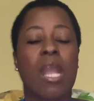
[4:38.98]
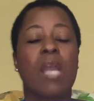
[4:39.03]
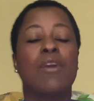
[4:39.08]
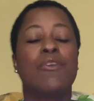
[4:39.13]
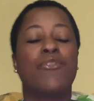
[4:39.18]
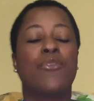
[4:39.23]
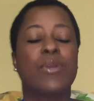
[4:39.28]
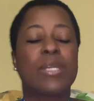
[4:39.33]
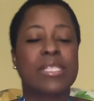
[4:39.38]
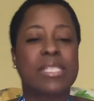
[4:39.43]

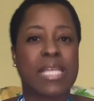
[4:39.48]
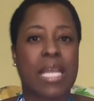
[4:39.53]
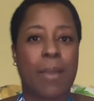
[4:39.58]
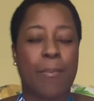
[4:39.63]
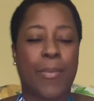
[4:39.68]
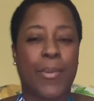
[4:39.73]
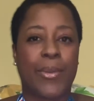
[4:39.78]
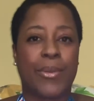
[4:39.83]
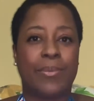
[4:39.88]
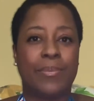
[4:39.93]
For
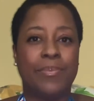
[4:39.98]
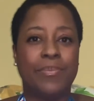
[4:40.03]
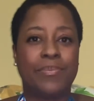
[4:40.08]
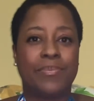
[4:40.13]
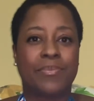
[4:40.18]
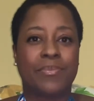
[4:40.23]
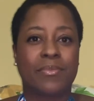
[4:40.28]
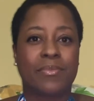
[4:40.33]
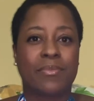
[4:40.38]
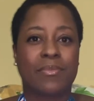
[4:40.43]
example,
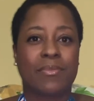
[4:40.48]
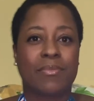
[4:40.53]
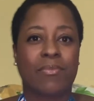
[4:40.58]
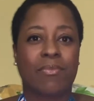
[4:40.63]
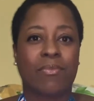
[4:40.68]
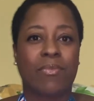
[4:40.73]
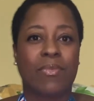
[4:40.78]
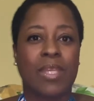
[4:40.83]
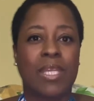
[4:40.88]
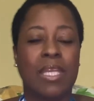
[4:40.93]

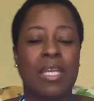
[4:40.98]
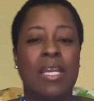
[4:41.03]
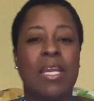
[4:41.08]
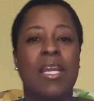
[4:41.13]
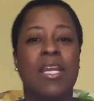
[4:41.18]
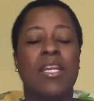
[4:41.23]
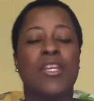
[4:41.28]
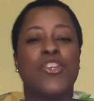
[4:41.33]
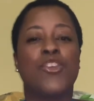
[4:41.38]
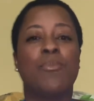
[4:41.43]

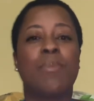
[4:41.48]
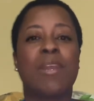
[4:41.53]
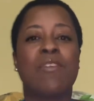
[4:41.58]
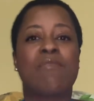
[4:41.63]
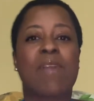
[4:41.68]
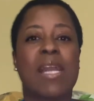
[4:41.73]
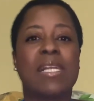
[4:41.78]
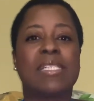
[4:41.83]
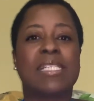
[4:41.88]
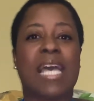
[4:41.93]
you may
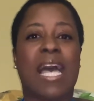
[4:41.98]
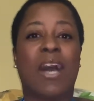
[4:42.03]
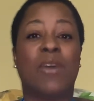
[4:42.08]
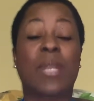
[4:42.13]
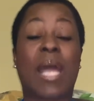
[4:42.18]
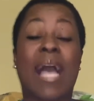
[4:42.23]
write down,